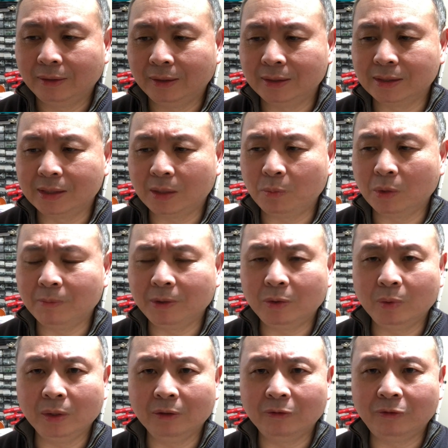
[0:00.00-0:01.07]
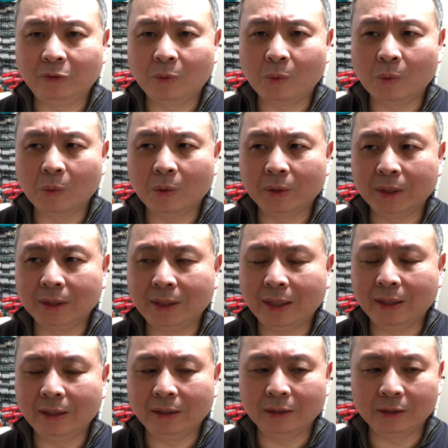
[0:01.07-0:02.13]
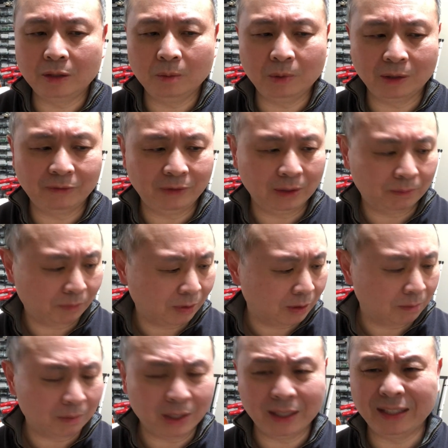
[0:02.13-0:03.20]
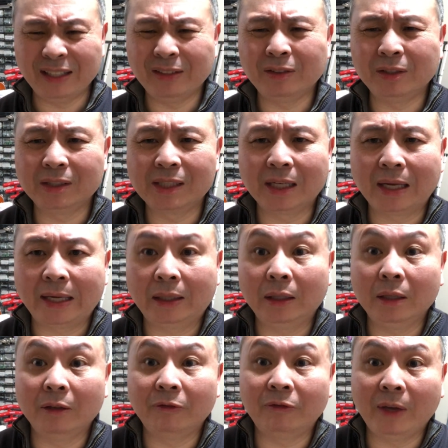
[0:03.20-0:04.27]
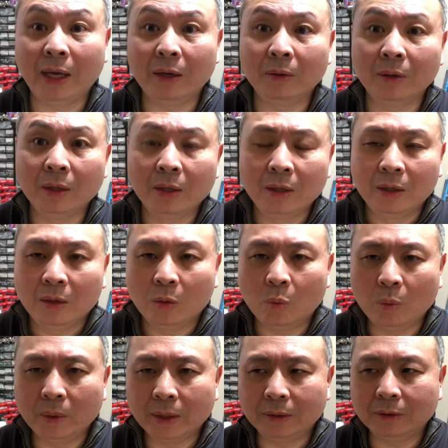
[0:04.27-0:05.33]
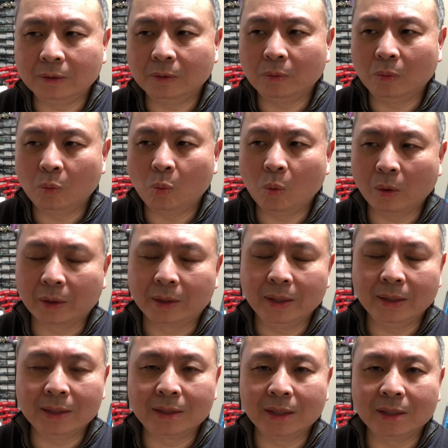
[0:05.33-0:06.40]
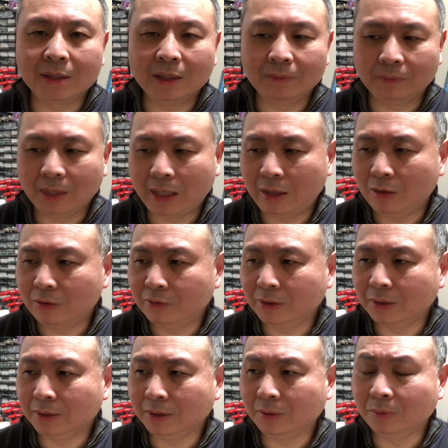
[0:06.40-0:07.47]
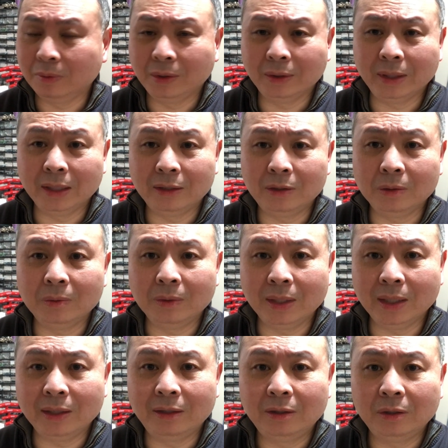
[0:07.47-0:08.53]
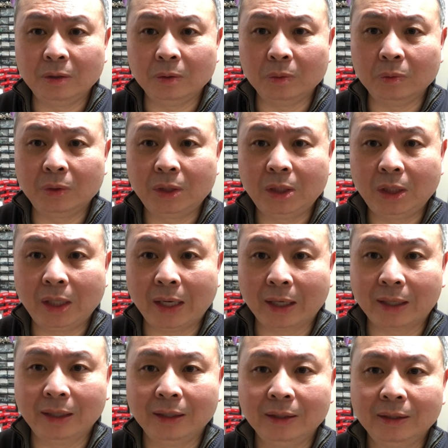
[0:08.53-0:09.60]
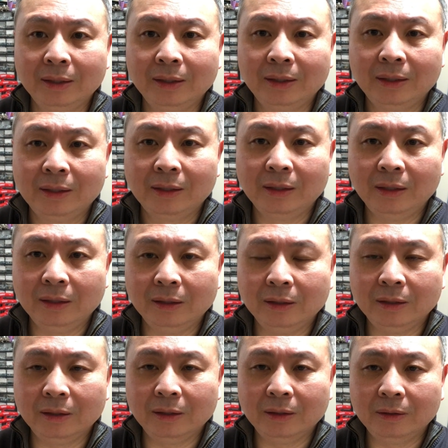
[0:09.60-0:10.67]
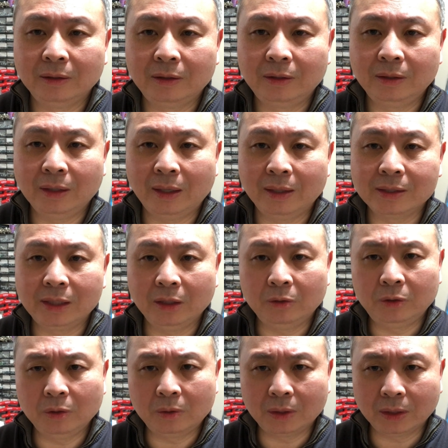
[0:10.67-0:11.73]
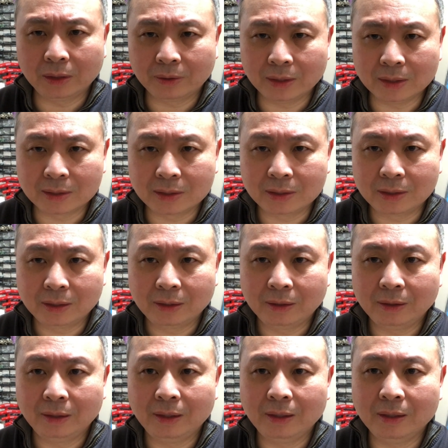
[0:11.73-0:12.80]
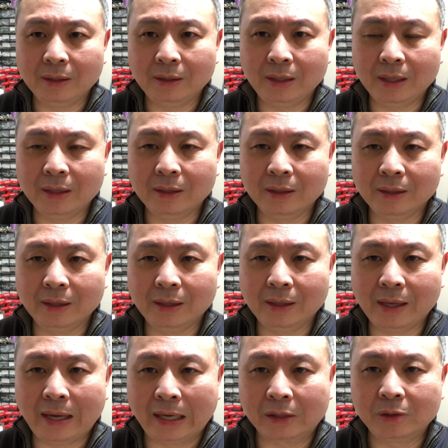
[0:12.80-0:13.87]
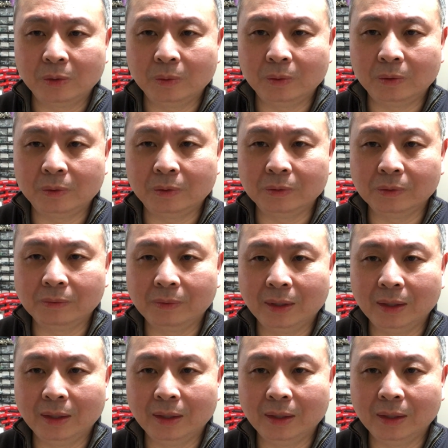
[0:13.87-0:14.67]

somewhere between 4 to 10 cubic feet per minute, it's likely the fan will work in the system. However, you really do need to check the CO2 clearance in an actual